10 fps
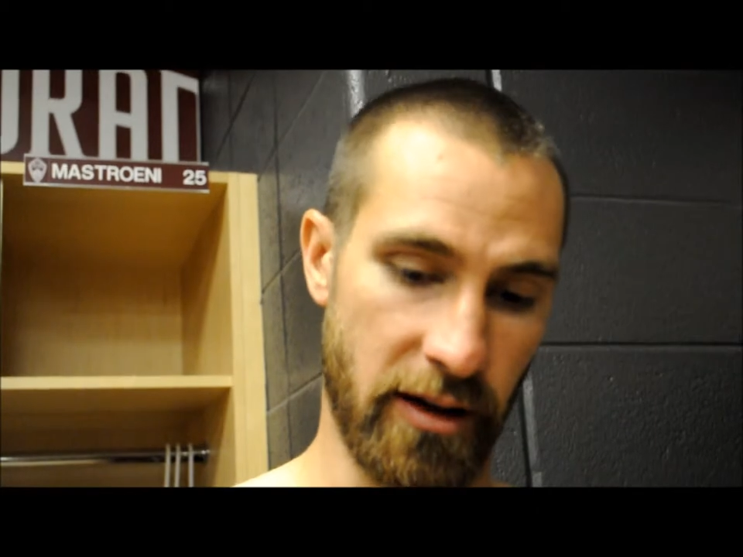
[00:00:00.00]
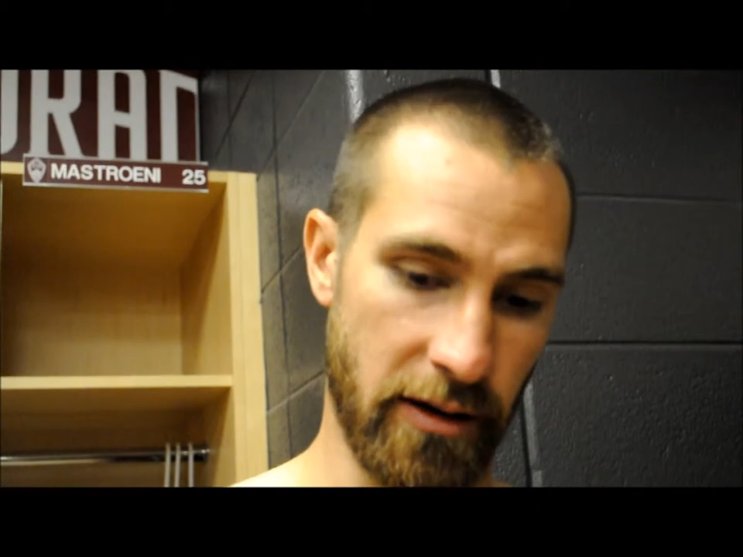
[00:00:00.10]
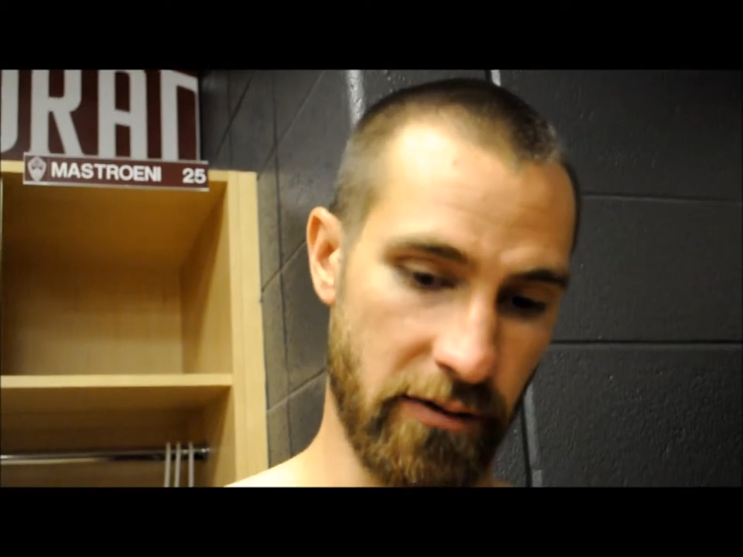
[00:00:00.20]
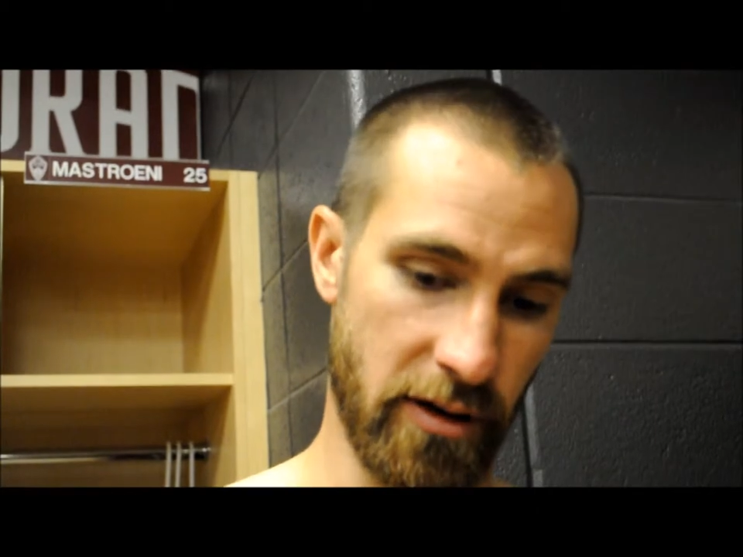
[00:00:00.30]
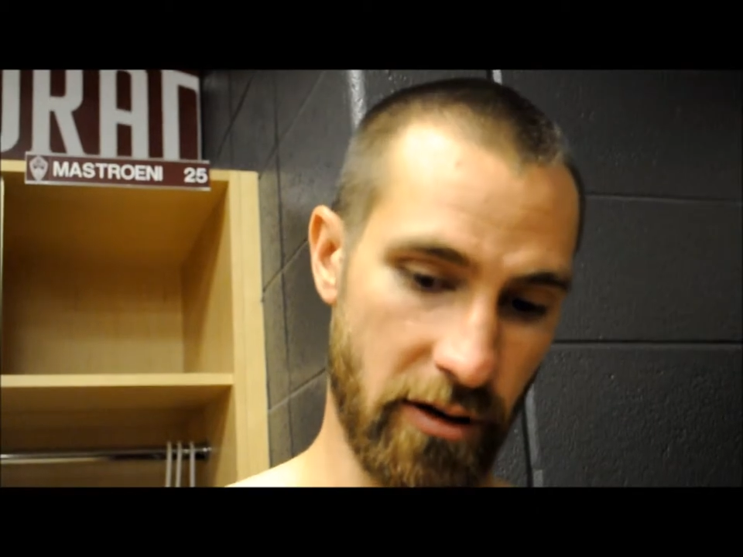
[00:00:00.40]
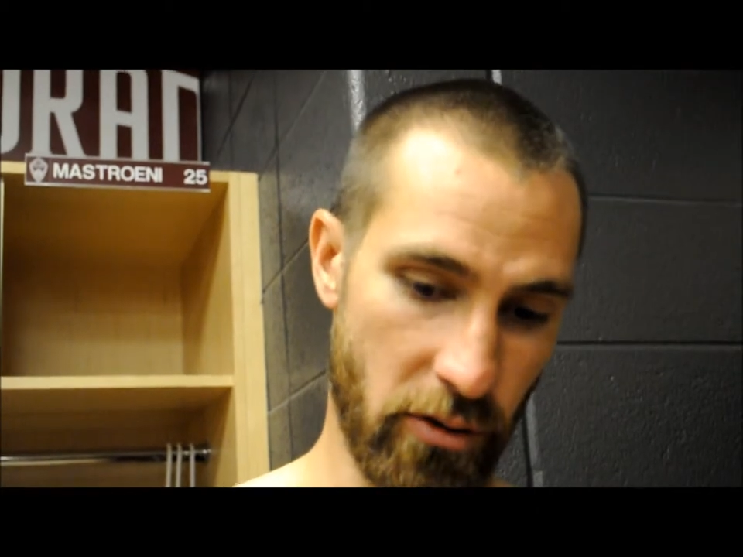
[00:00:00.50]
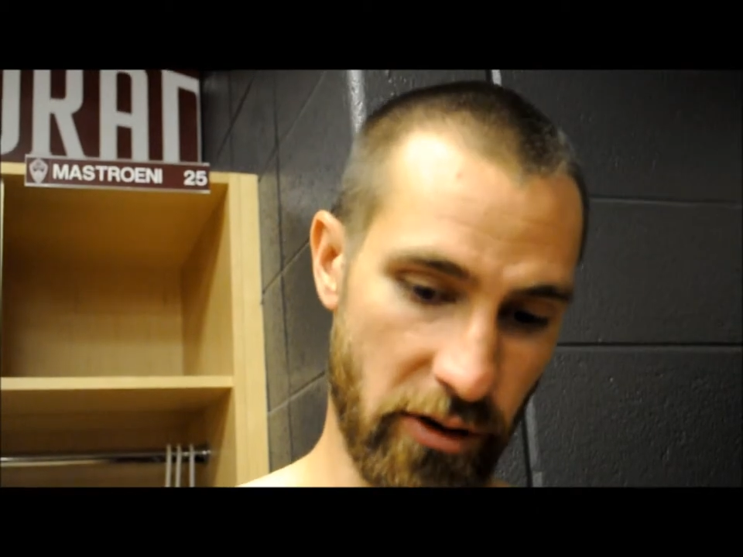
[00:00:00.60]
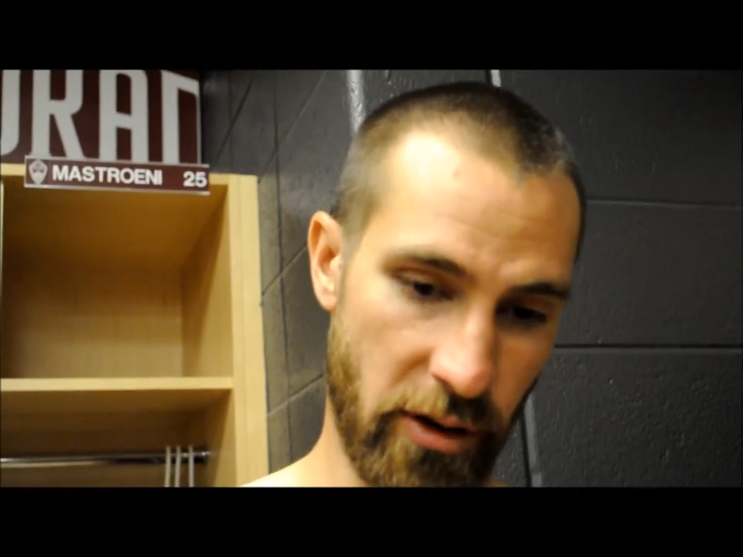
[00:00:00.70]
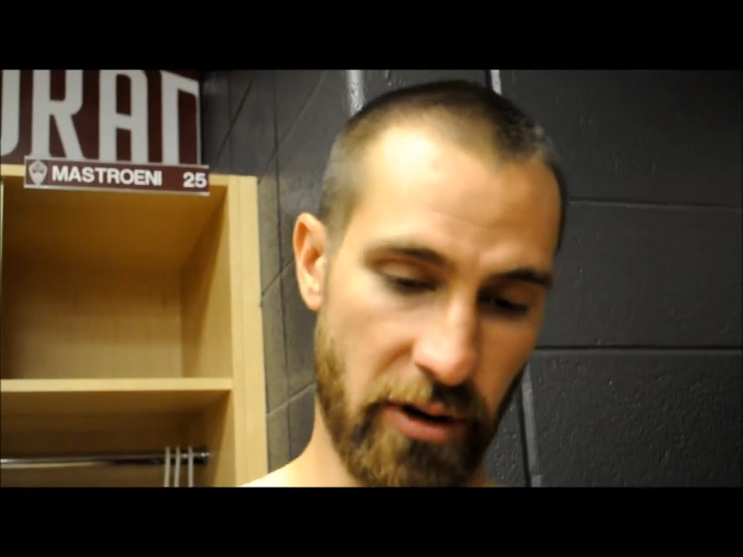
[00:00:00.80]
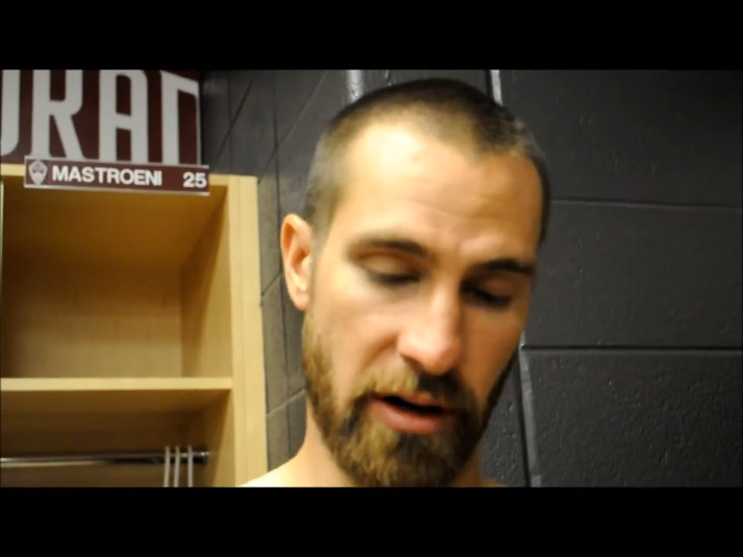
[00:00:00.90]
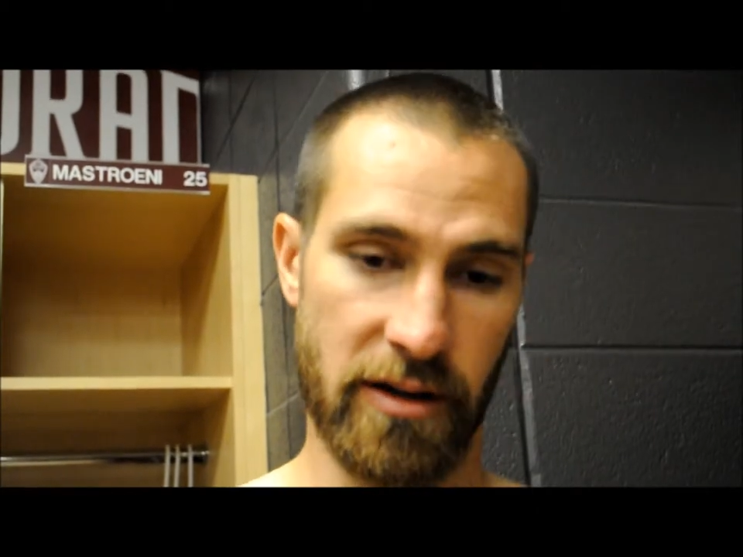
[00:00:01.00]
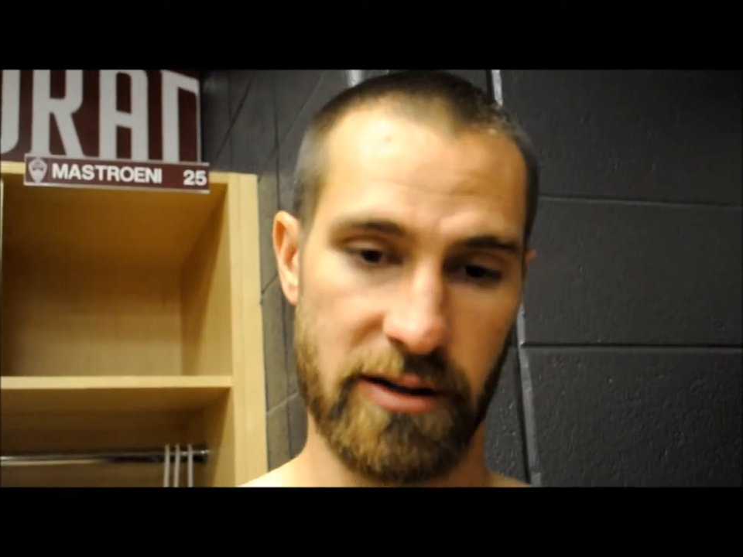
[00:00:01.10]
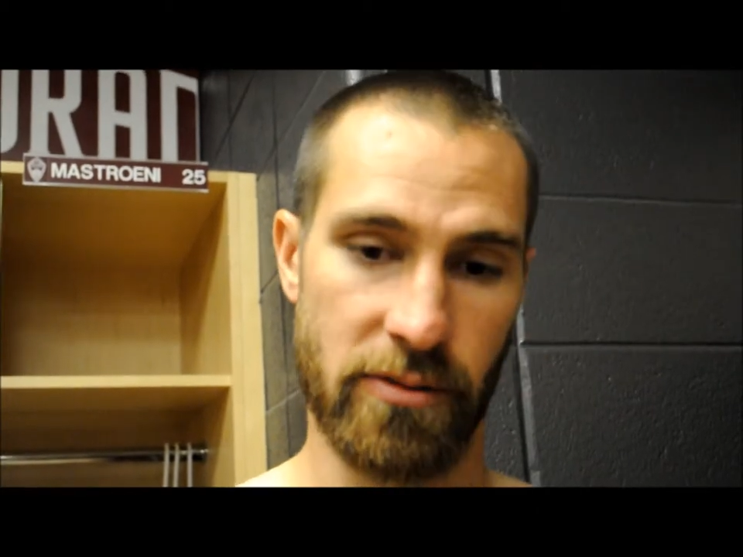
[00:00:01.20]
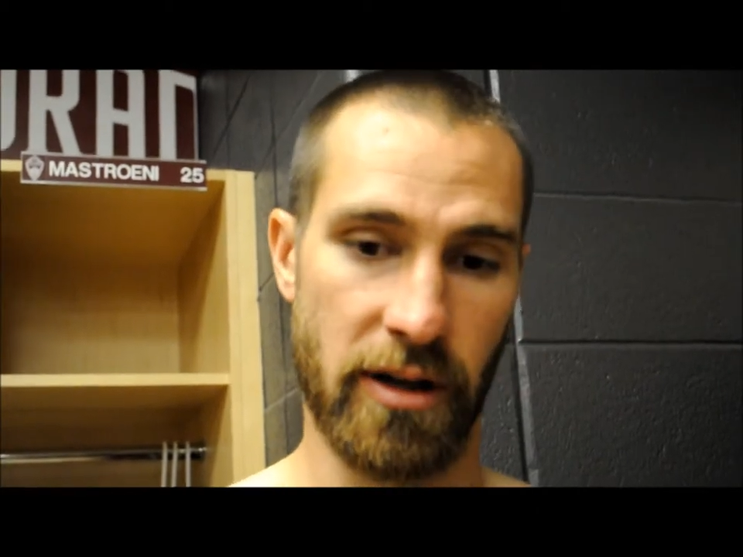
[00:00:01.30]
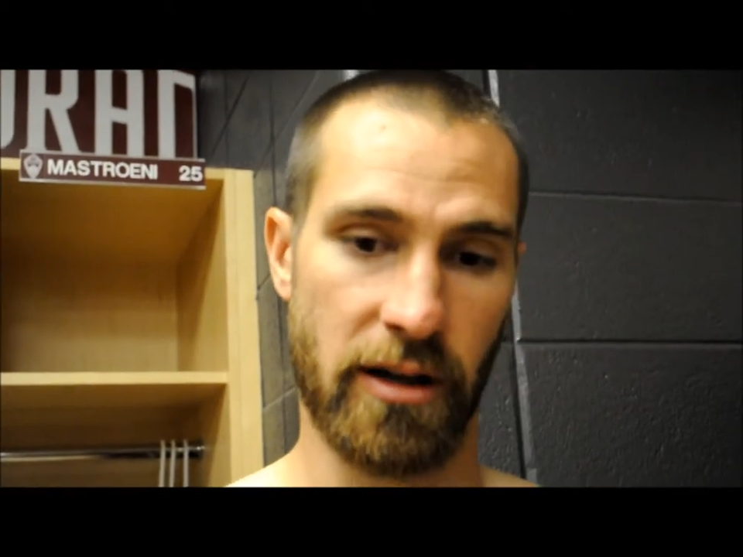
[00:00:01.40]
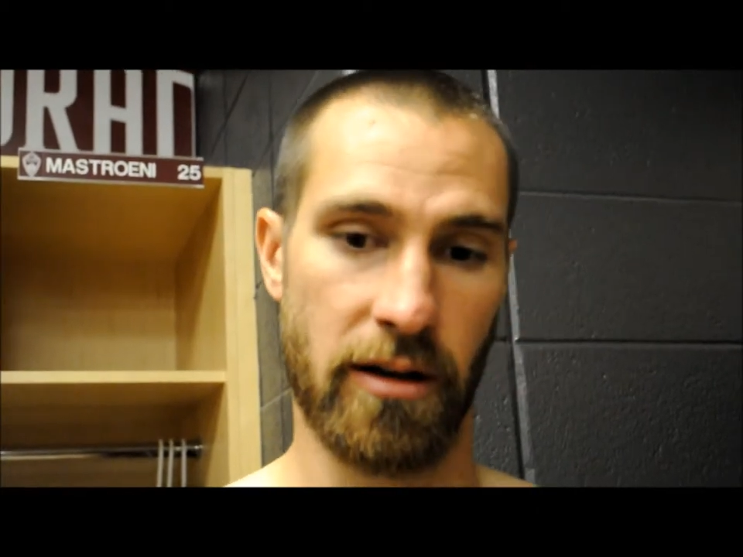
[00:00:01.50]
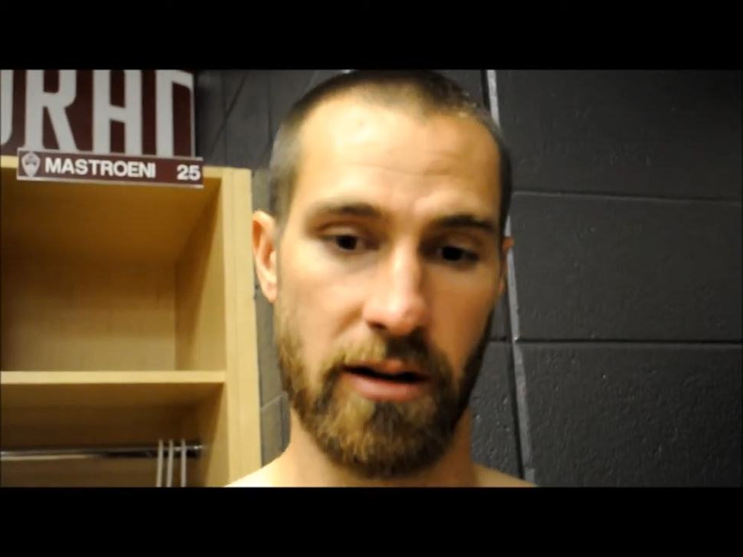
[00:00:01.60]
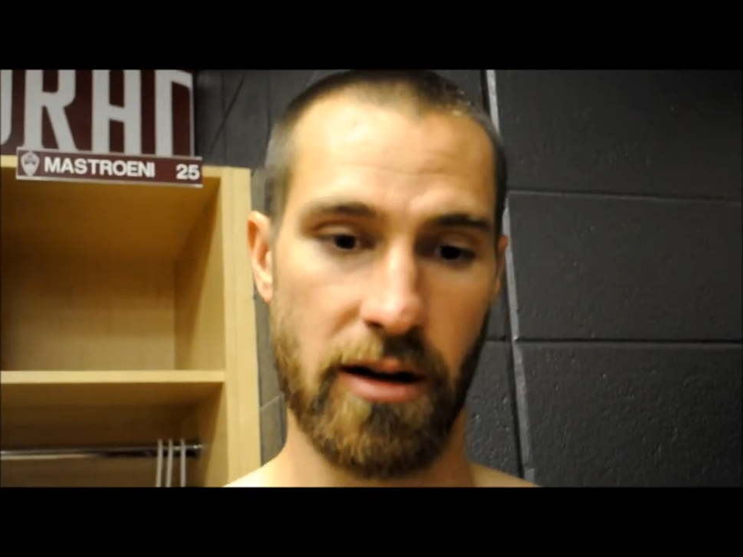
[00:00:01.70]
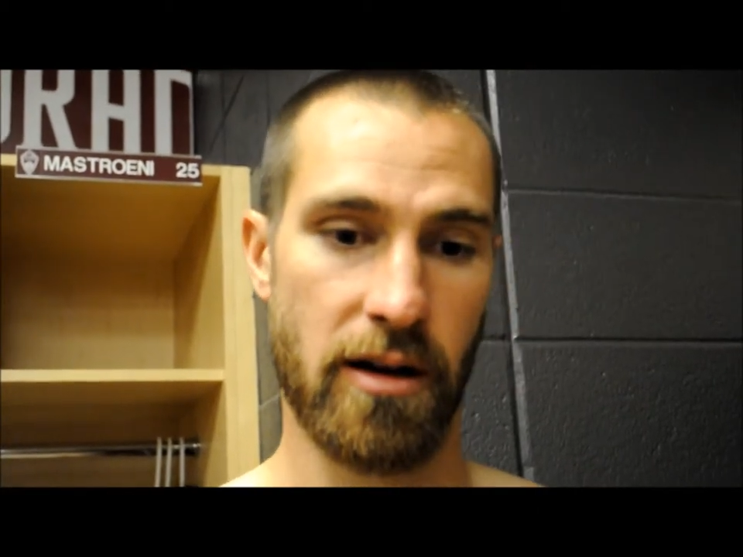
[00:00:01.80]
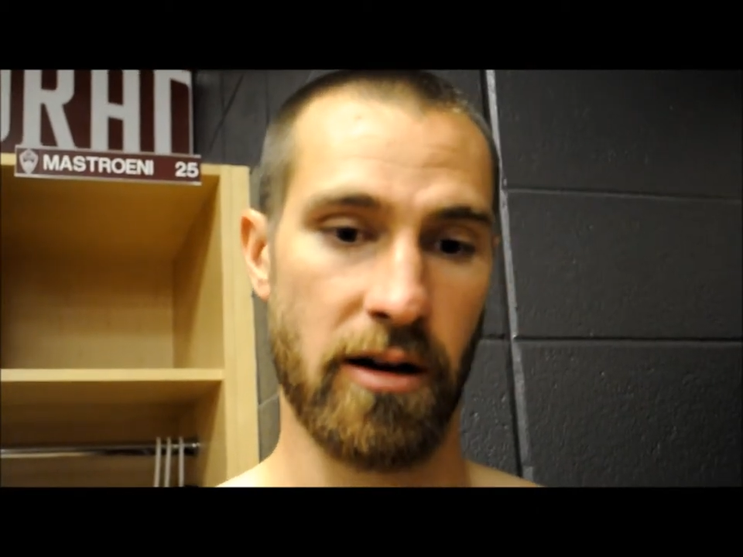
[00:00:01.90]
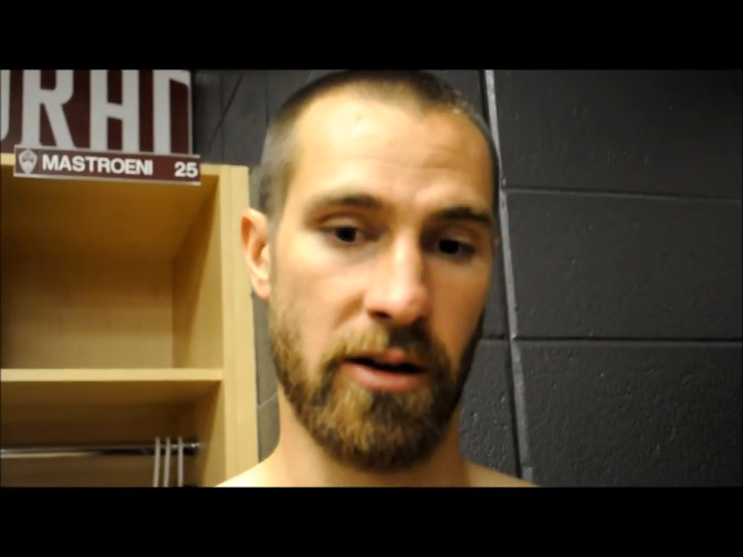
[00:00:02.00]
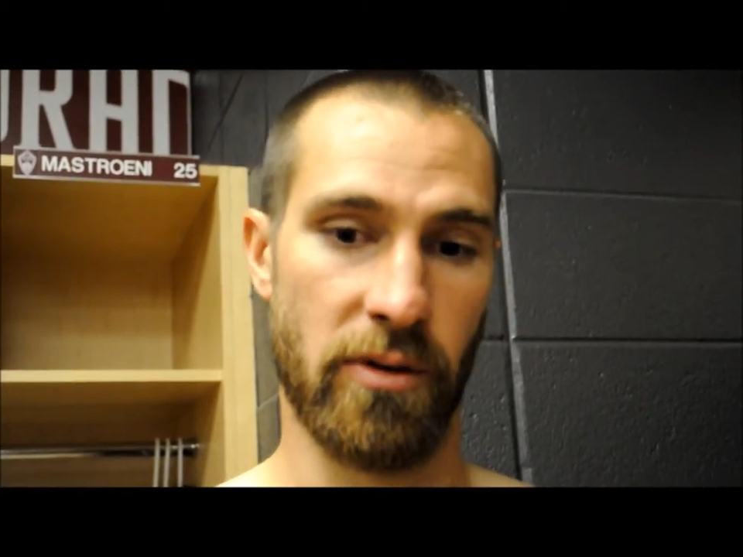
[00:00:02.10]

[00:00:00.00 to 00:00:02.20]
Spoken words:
given the hole that we were in this week, you know,